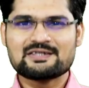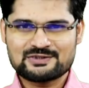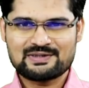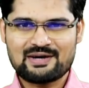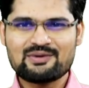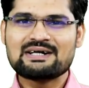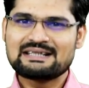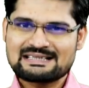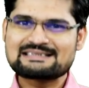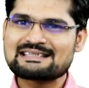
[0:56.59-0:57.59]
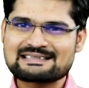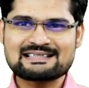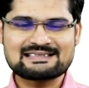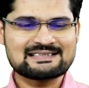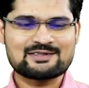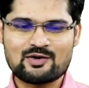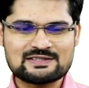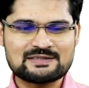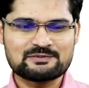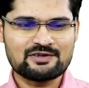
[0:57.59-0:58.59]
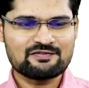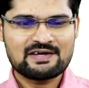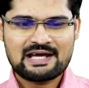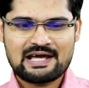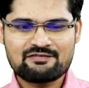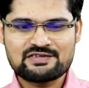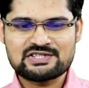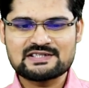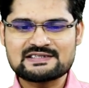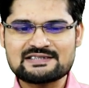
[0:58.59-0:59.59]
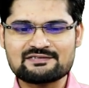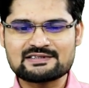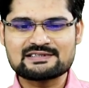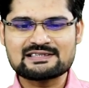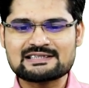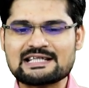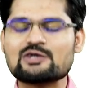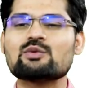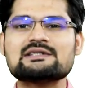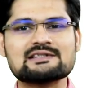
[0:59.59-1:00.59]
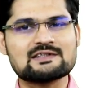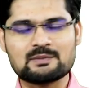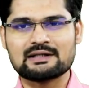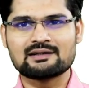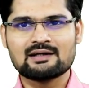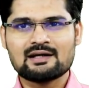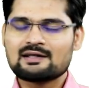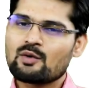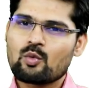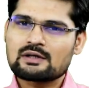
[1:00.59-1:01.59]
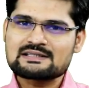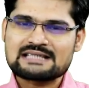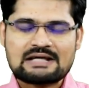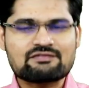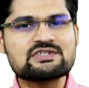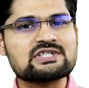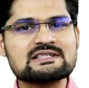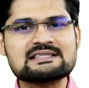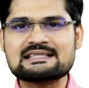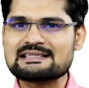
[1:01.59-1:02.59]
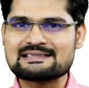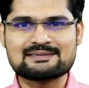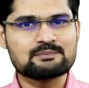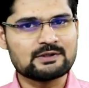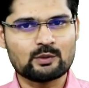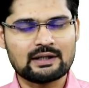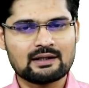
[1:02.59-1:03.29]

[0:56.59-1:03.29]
So now let's discuss this concept of efficiency versus equity debate. Now what is efficiency in simple way?